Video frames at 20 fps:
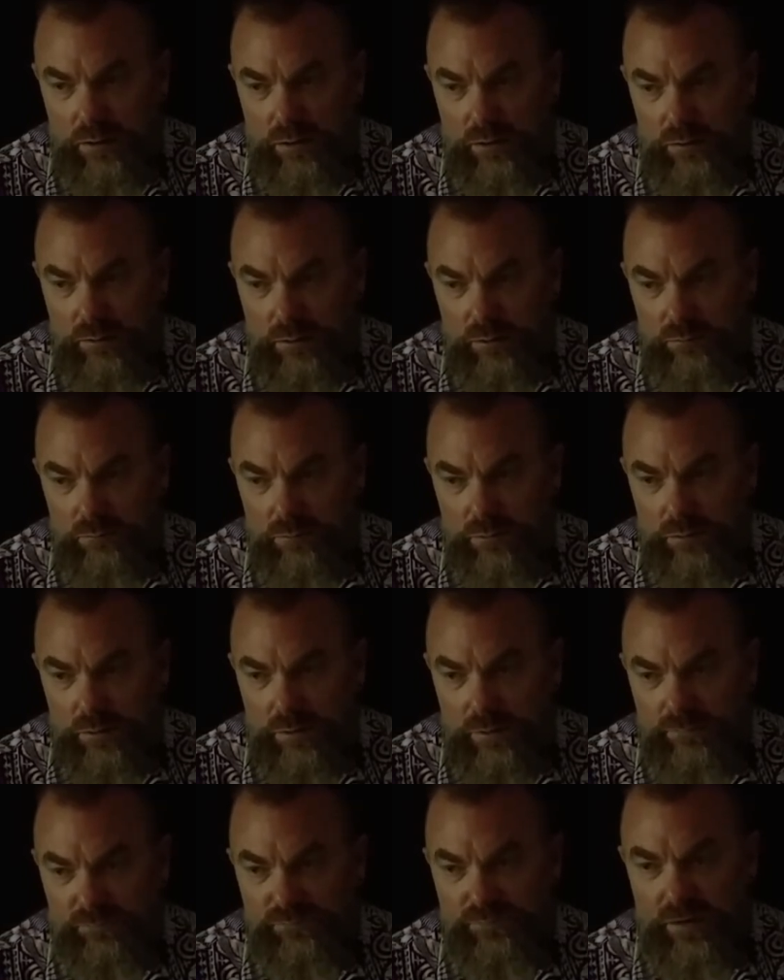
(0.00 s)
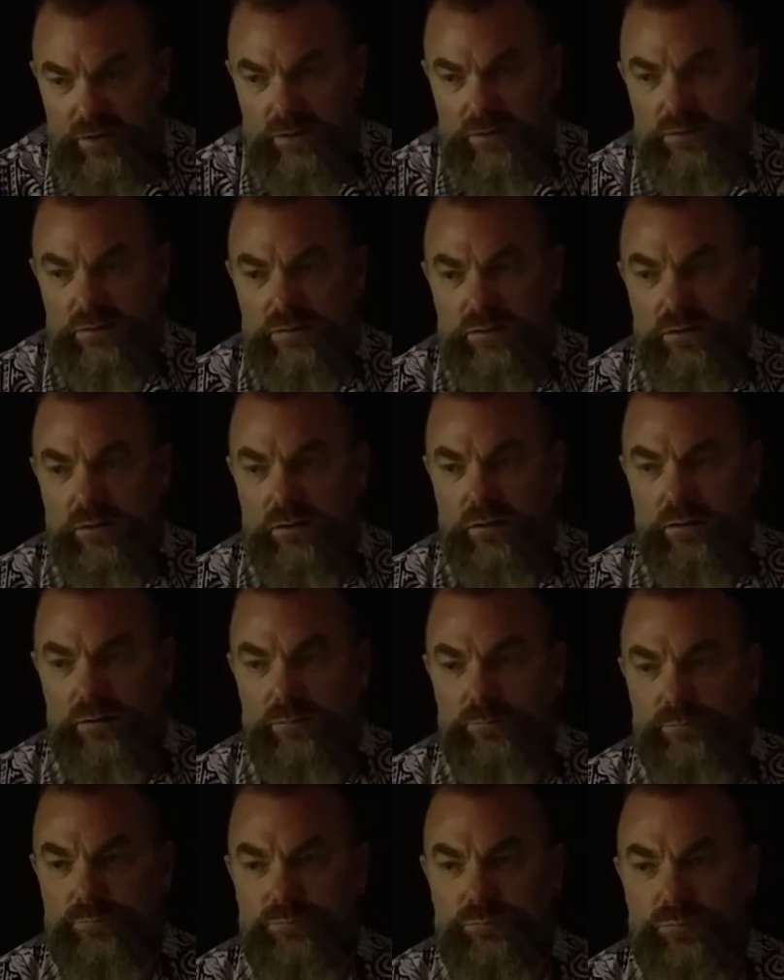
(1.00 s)
and they really affect
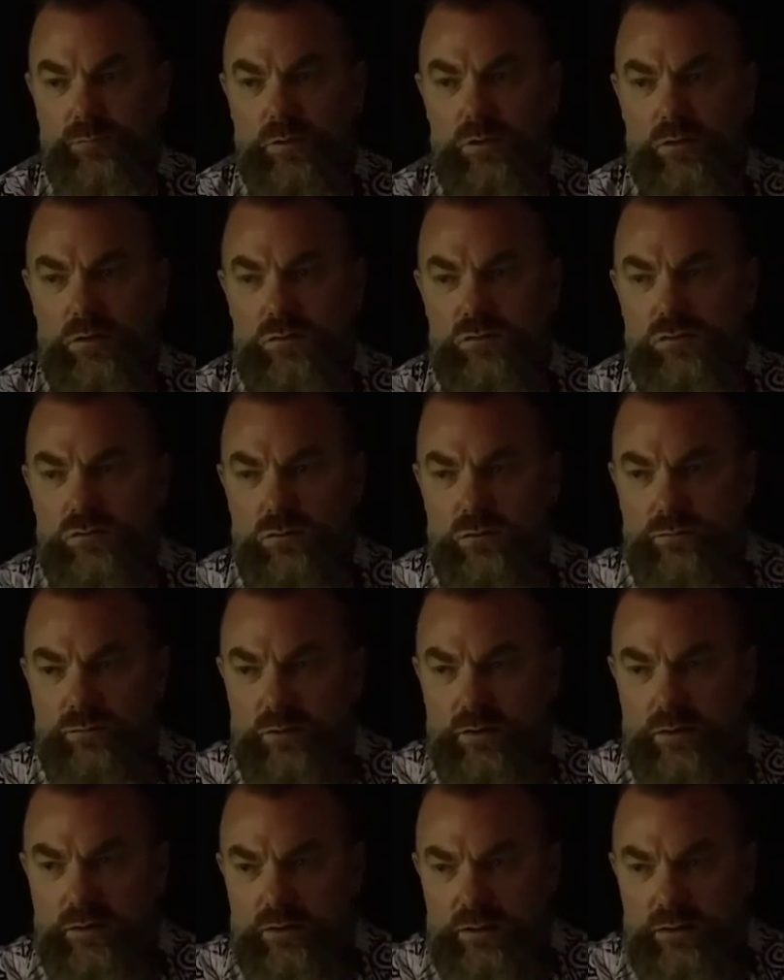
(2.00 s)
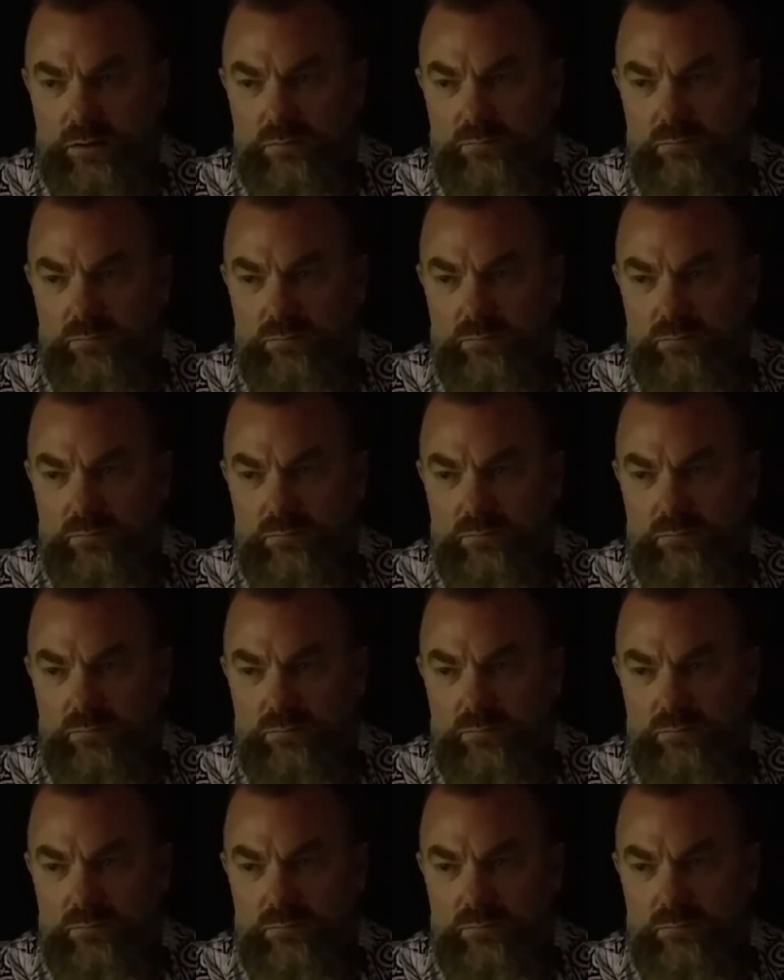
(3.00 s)
sort of the